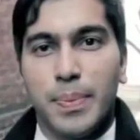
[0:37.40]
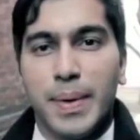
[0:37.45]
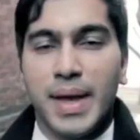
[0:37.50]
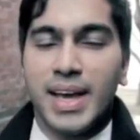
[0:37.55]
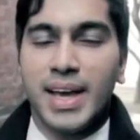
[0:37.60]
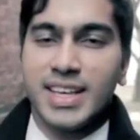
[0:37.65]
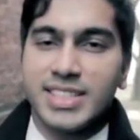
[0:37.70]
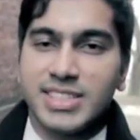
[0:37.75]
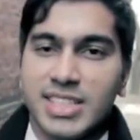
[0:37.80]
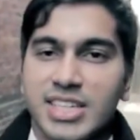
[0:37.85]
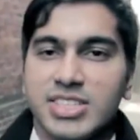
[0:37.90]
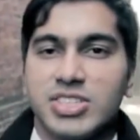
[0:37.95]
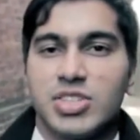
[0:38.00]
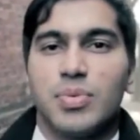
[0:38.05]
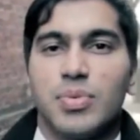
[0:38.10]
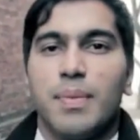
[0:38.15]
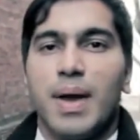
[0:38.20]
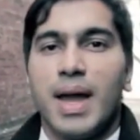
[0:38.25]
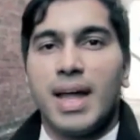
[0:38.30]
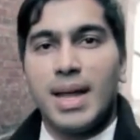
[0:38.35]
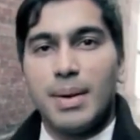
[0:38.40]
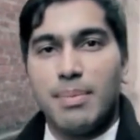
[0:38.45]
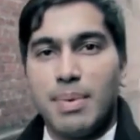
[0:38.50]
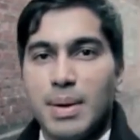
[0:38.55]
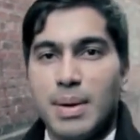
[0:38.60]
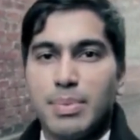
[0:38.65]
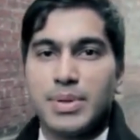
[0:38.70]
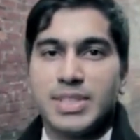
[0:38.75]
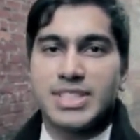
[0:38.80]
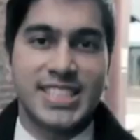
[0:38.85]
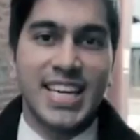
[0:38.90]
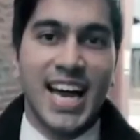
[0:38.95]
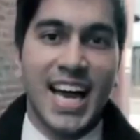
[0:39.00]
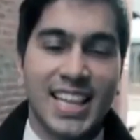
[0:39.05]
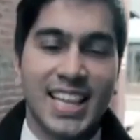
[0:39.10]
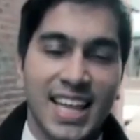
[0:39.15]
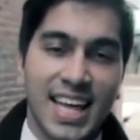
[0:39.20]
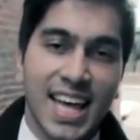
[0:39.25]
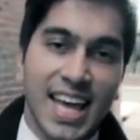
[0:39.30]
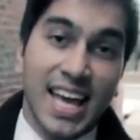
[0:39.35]
for the people of East Tennessee
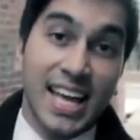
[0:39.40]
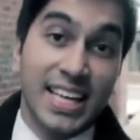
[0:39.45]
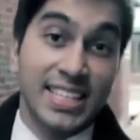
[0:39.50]
to show